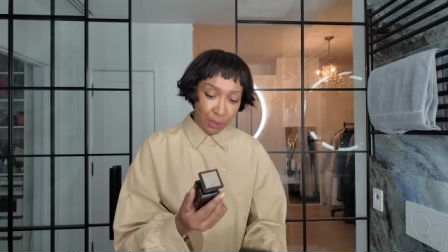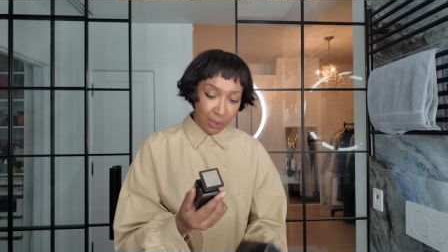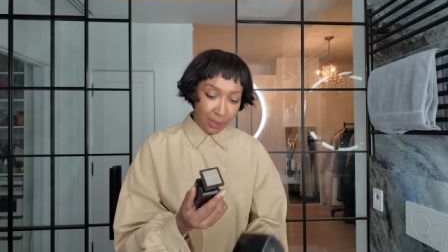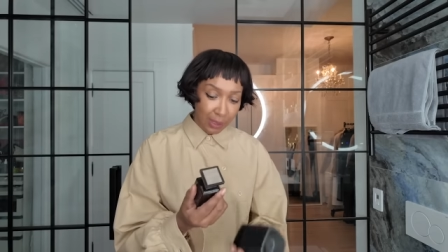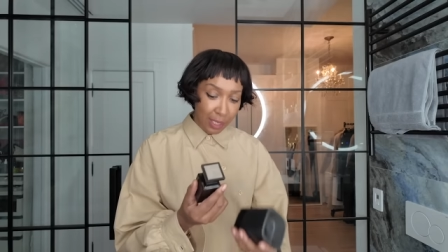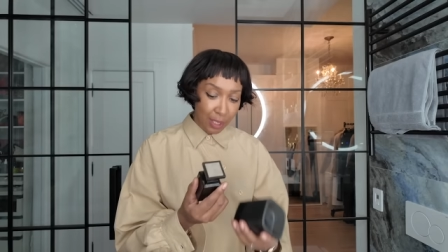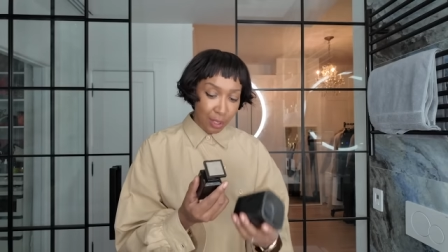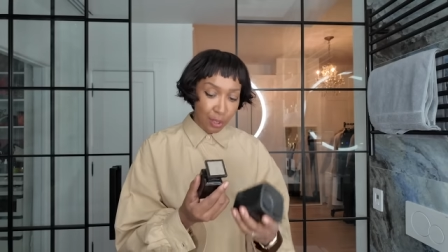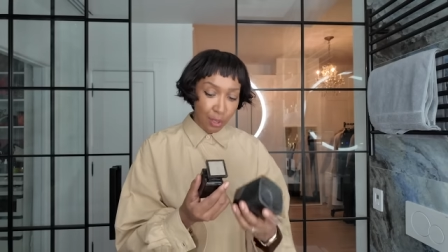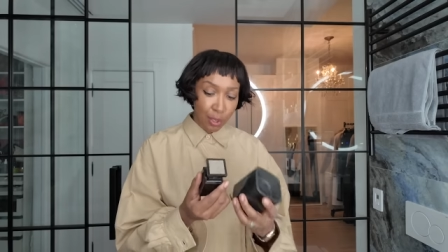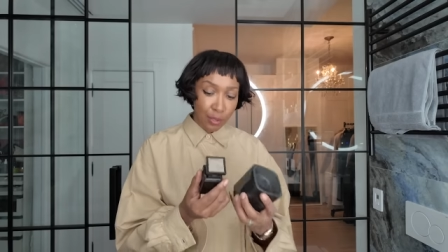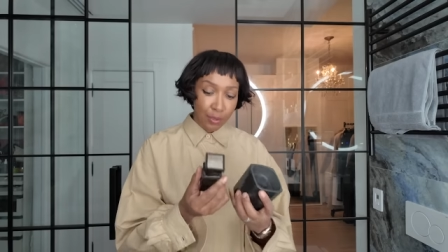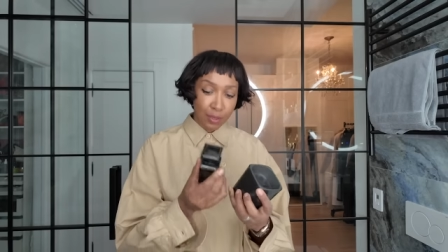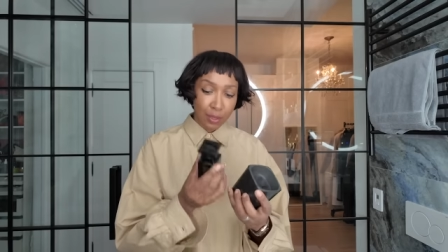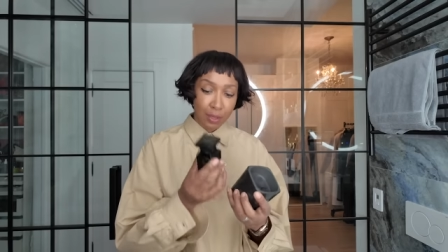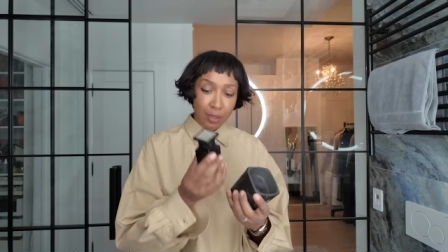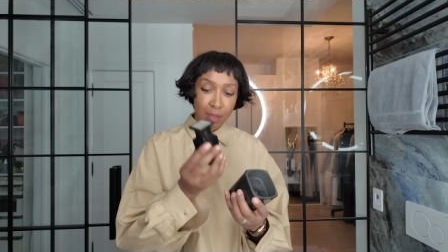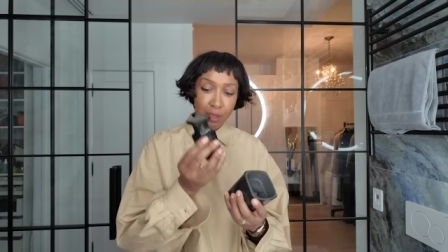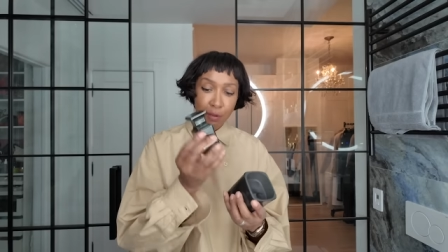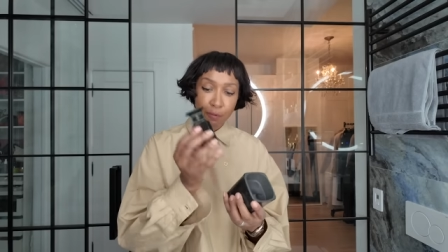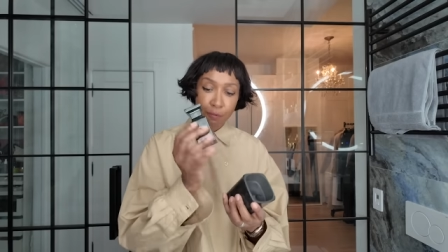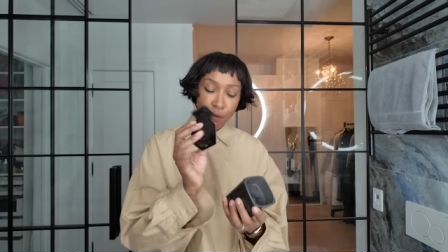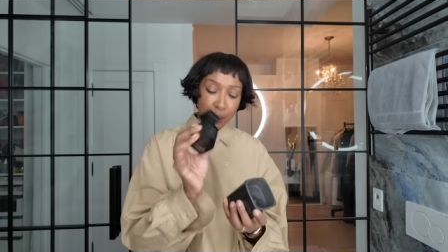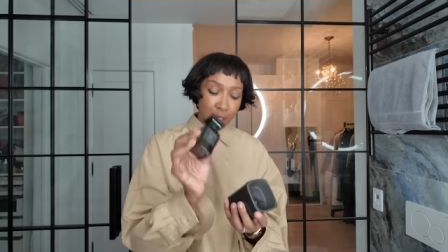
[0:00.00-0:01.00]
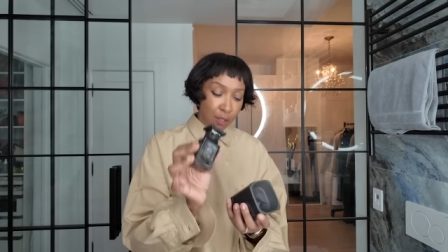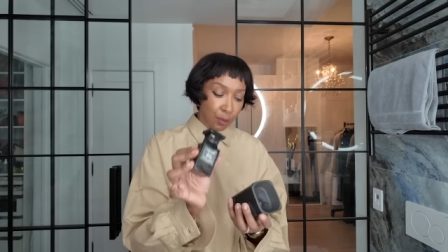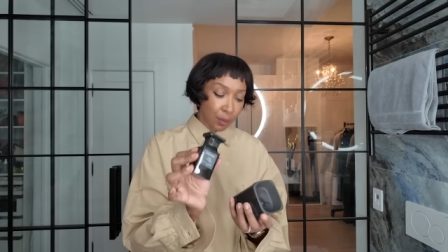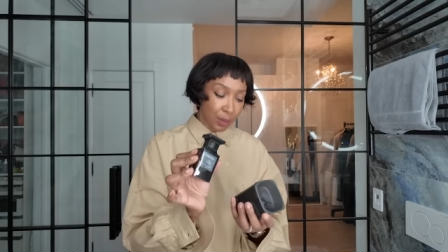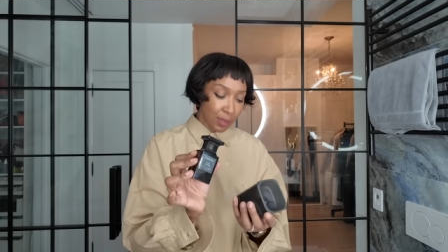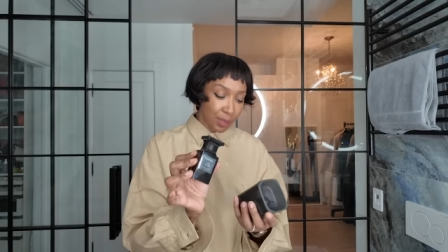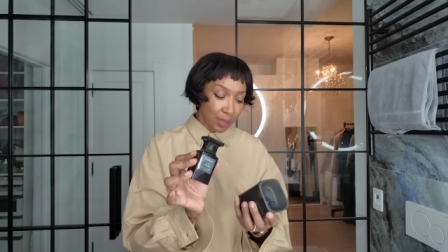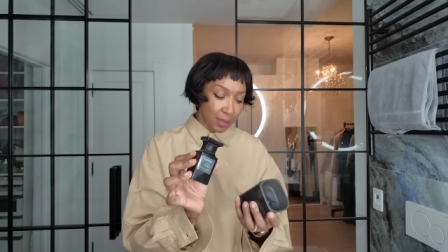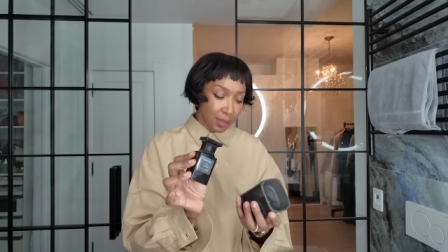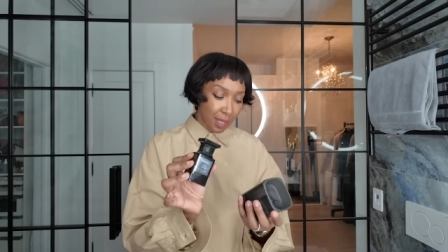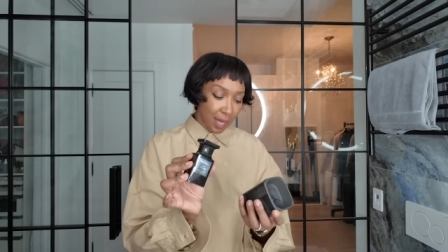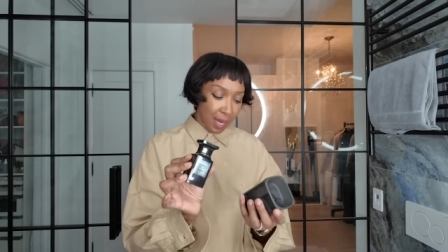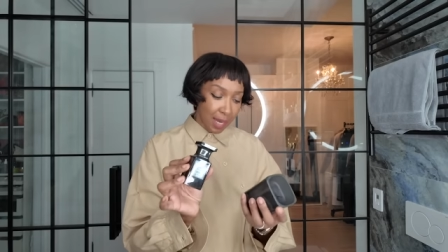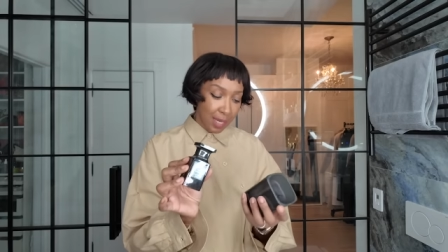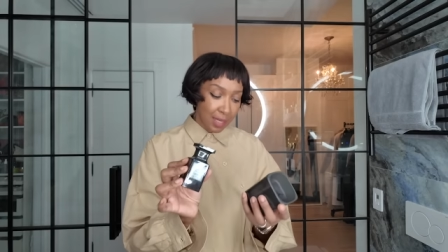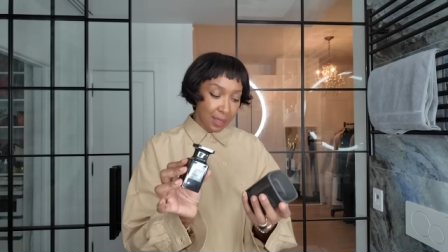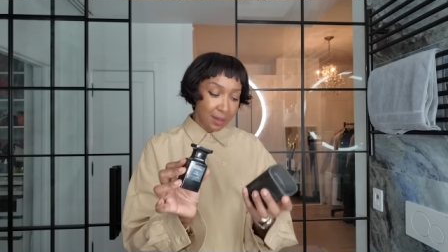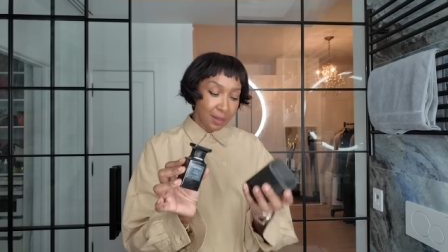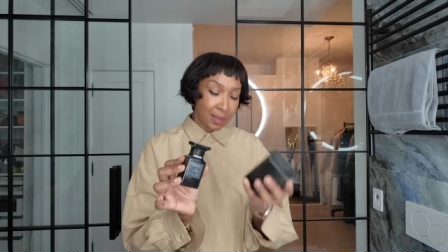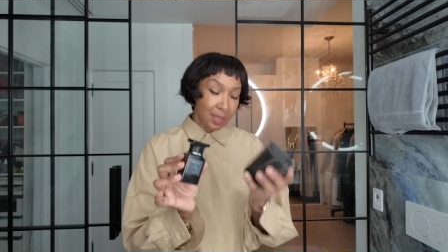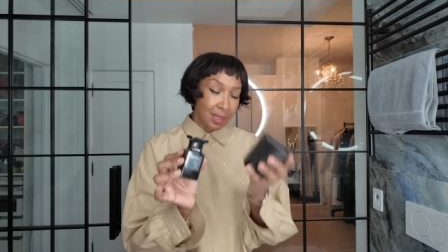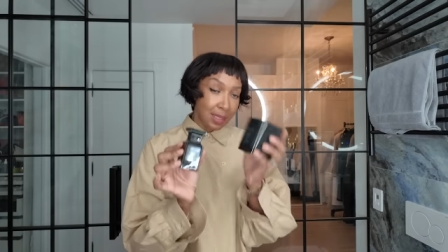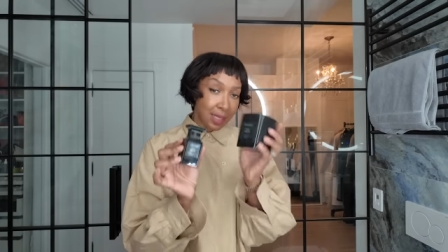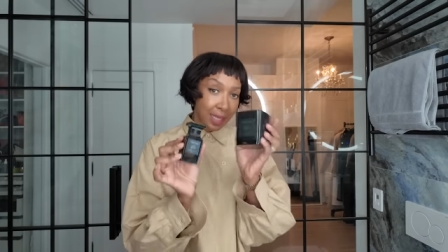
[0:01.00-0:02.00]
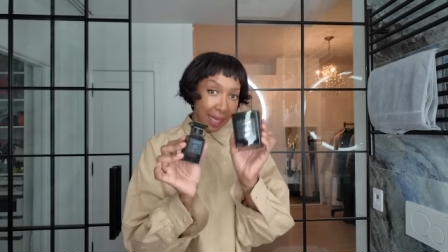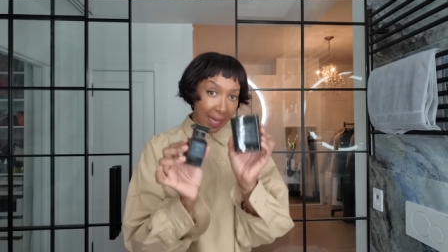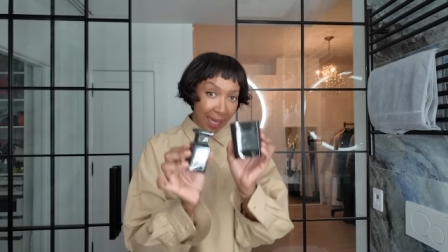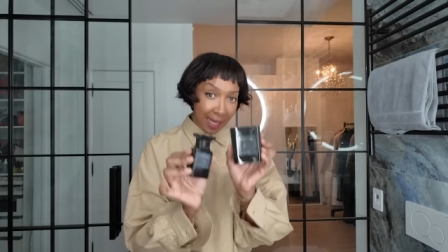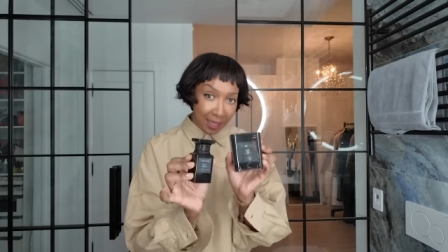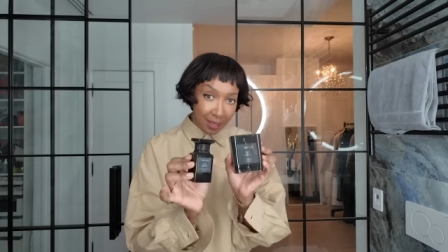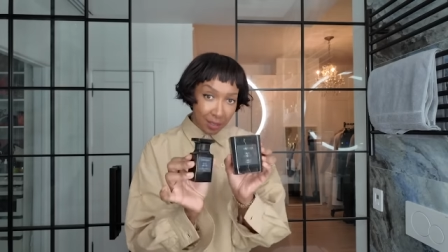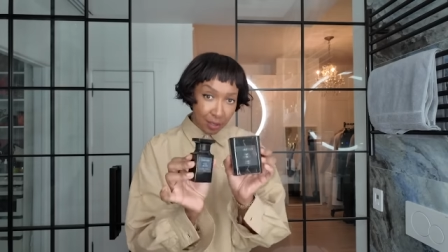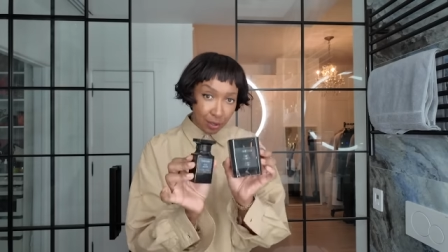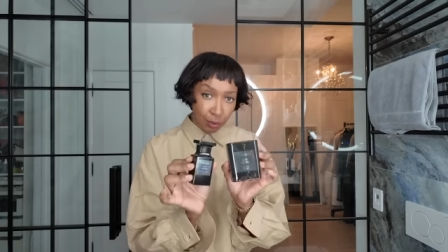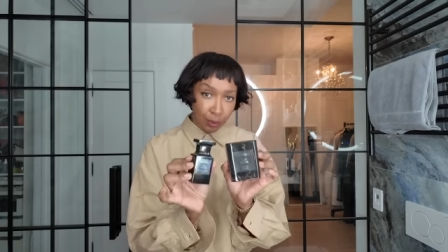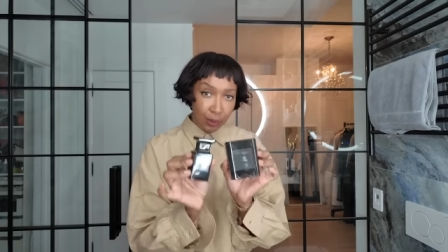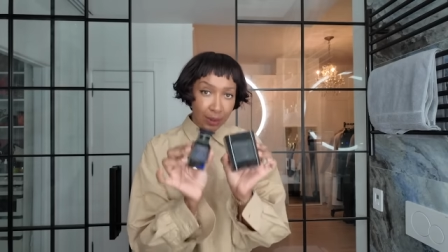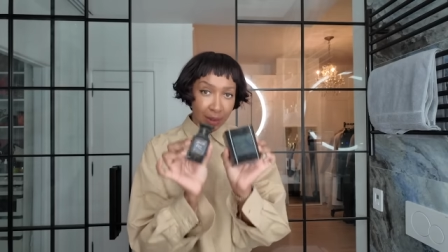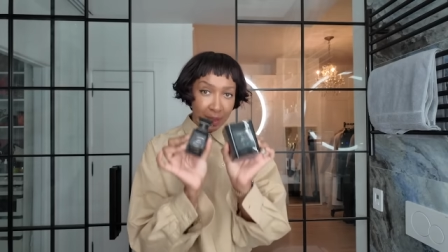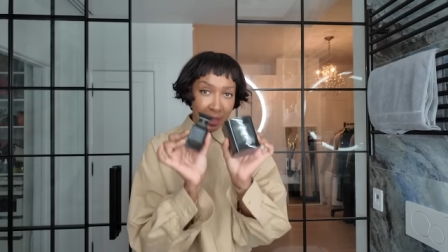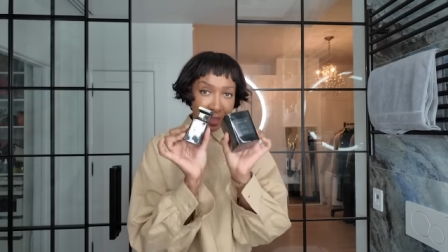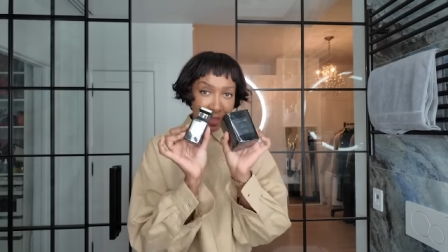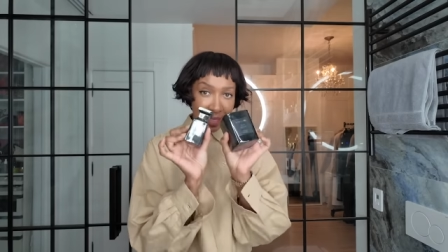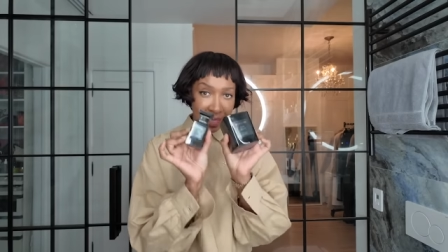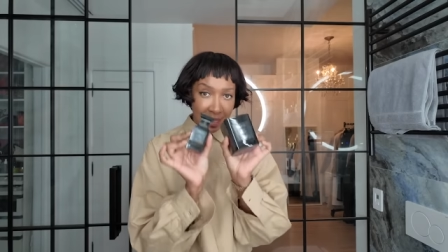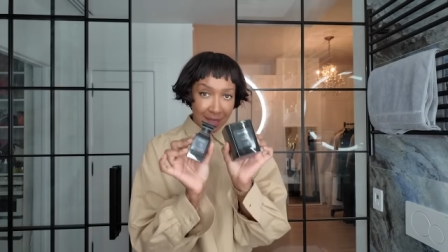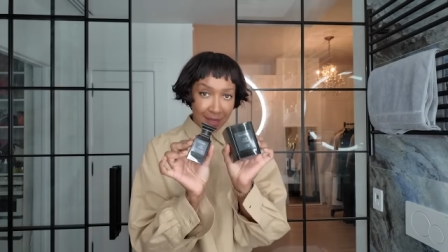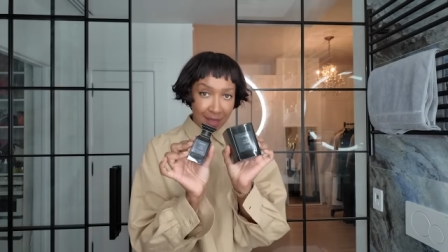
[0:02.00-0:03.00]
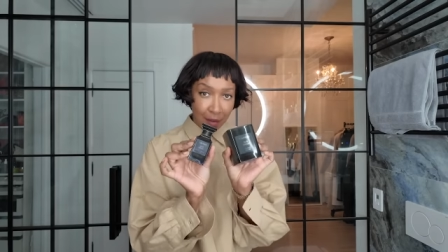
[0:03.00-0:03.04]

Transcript: and I got the fragrance and the candle in the exact